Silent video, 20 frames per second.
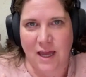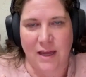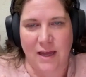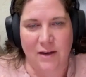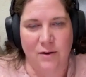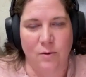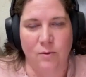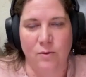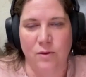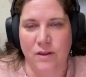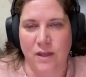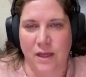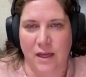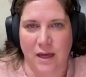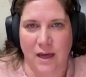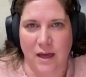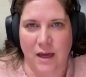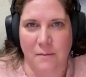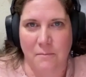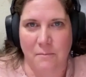I don't think
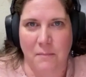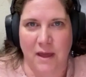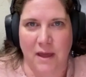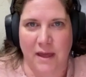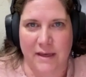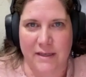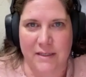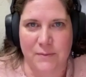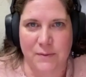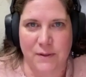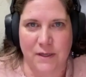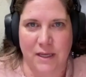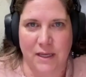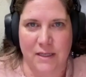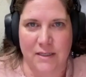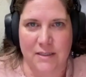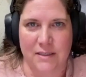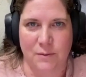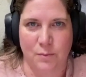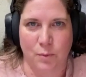my husband
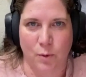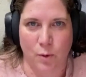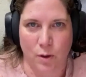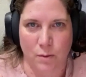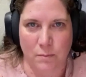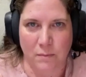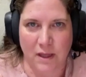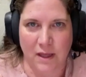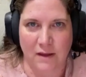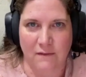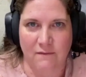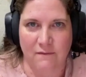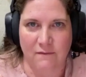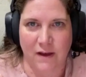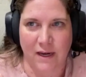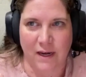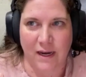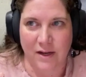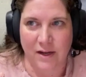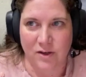can support me
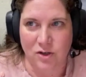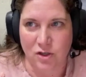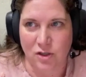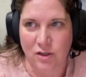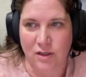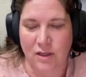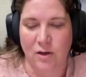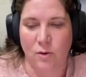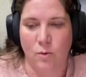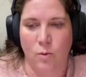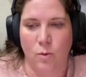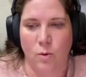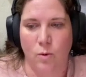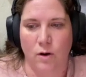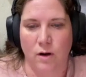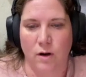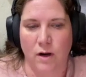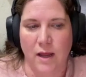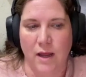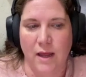financially
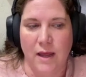or